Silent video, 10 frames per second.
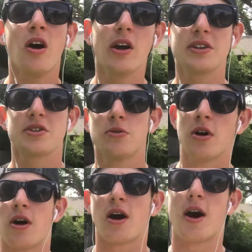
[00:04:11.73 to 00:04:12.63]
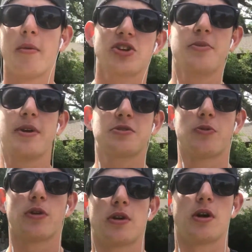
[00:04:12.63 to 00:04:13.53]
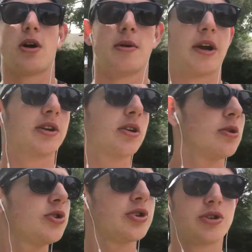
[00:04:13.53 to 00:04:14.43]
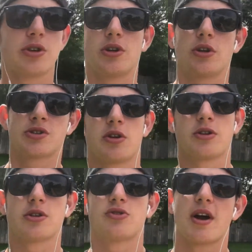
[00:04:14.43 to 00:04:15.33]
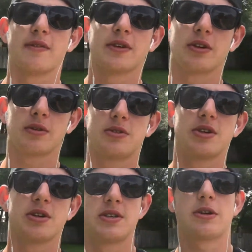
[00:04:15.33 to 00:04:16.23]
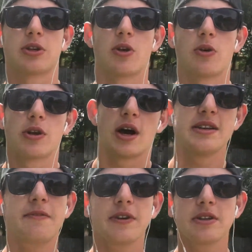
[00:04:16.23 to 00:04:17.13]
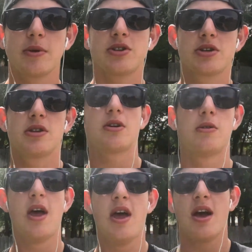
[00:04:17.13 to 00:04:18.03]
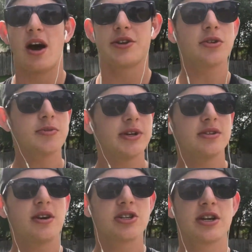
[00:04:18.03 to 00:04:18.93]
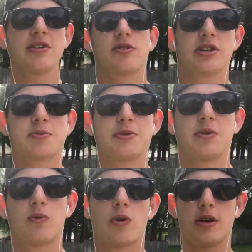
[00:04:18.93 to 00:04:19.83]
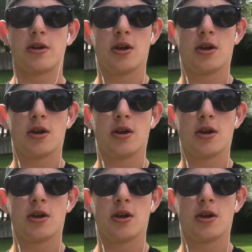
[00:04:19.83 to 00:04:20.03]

All right, so I'm actually about to board my coach to start the driving to South Dakota. I did forget to mention, though, I talked about the lodge. I didn't really explain what,